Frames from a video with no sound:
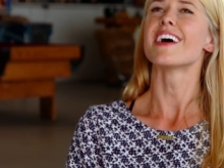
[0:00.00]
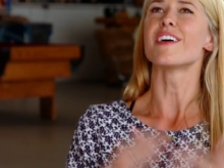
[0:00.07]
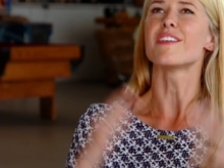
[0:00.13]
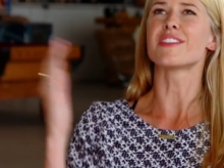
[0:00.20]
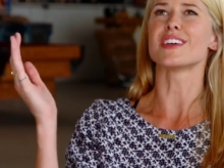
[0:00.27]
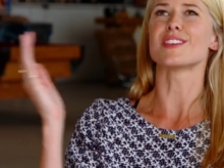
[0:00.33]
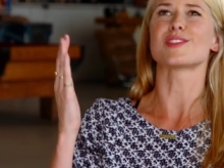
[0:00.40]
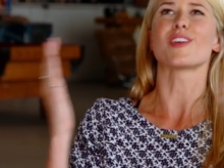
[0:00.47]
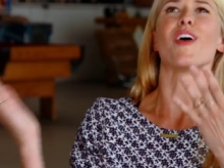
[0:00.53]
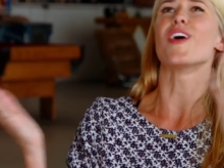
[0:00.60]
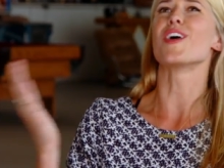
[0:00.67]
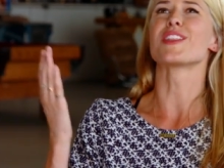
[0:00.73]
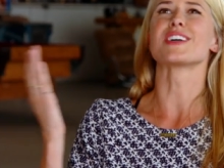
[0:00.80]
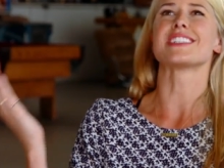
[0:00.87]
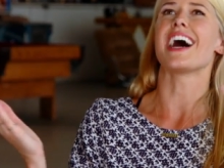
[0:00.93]
of this
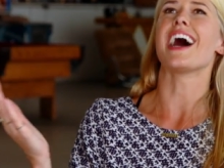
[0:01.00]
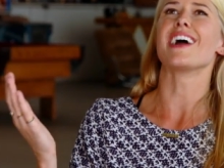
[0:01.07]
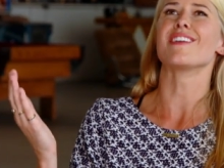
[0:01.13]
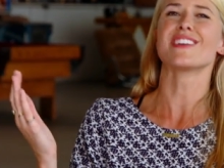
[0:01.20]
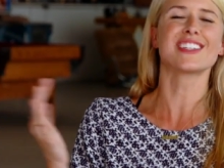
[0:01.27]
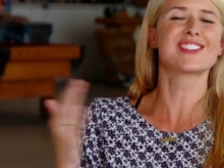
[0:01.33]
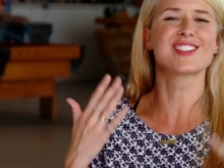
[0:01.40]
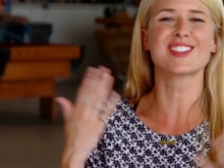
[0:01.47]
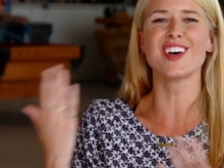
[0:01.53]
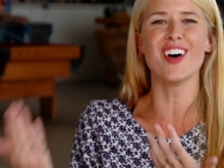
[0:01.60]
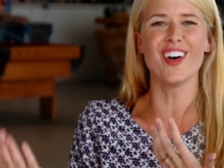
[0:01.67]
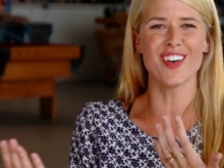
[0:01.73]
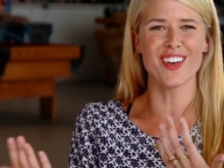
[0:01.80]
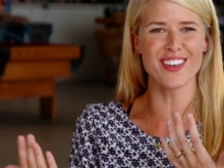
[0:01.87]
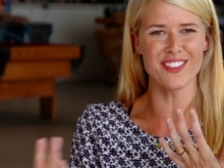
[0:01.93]
all the time? It's
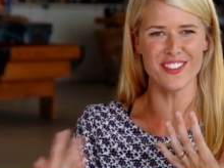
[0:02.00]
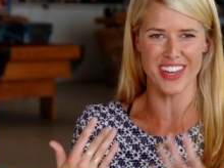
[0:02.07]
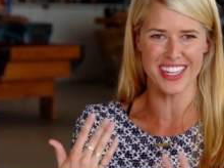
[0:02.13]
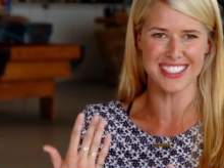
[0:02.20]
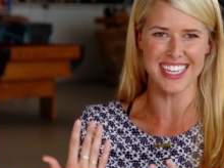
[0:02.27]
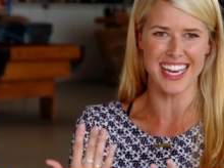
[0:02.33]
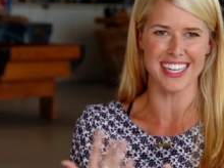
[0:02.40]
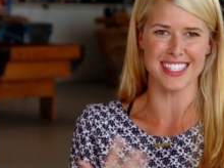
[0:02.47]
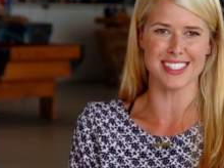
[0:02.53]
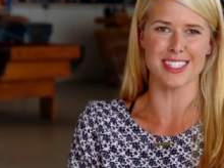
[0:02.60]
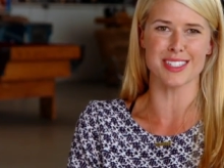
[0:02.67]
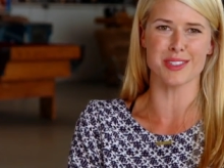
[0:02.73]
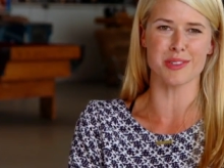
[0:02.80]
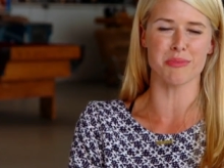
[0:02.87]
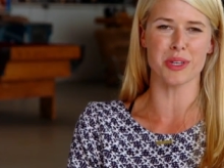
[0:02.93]
so
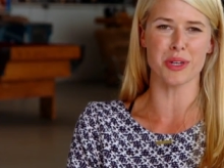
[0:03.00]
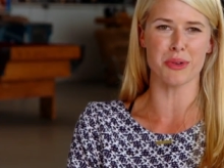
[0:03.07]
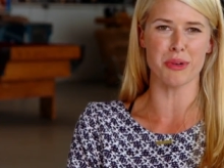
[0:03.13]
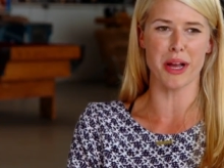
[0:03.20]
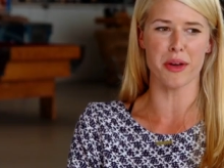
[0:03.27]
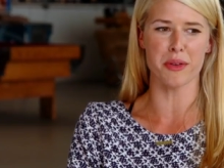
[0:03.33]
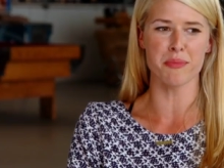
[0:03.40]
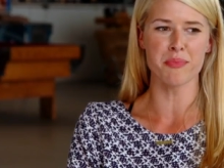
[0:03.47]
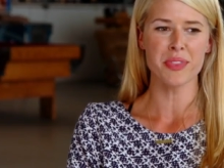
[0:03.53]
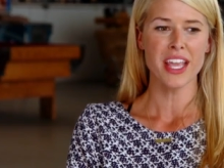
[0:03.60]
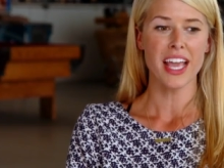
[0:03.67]
fantastic to be around.